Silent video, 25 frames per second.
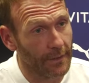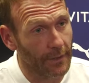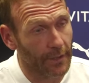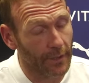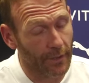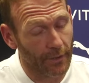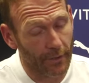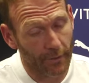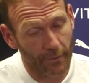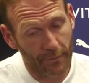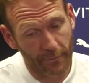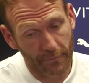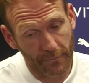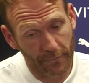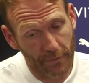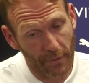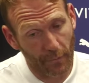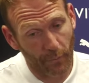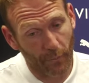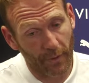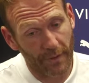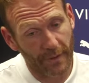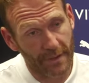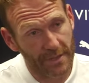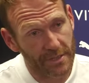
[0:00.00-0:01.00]
You know, that
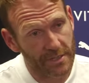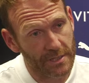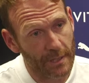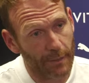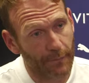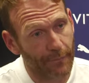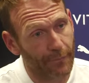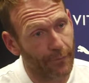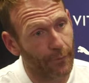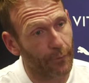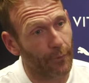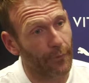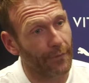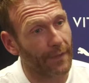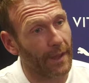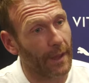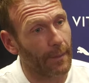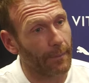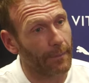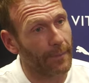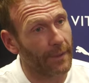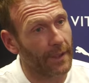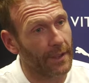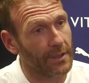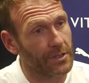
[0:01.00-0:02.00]
when they step foot on
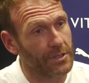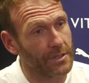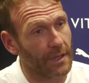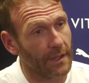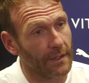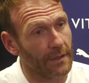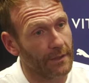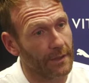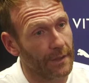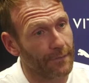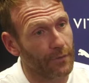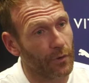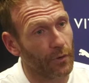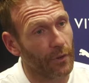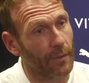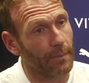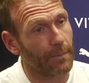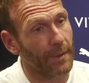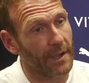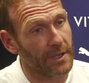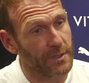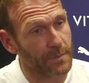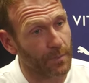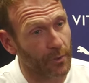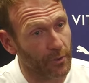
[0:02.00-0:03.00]
that pitch, they've got the
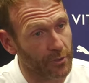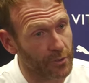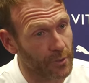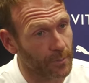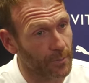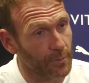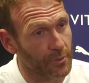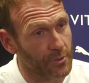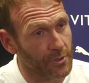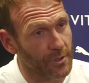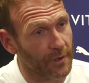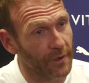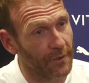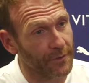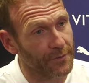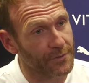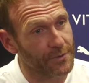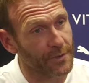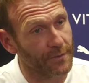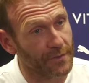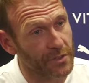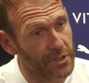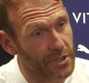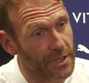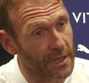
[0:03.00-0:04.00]
best possible
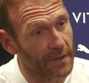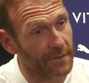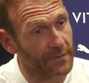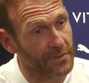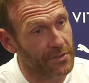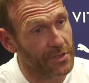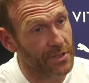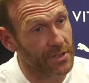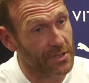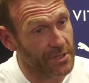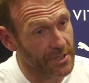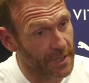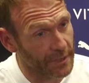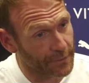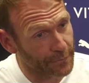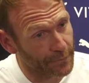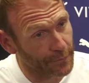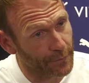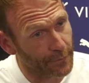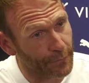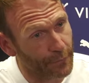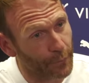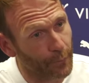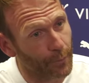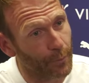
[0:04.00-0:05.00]
chance of achieving success for
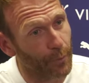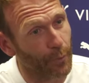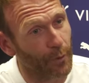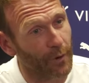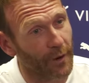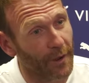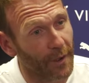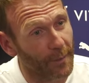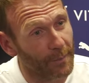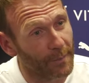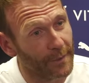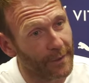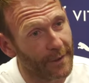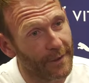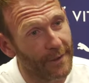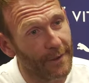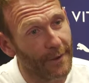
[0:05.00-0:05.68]
the football club,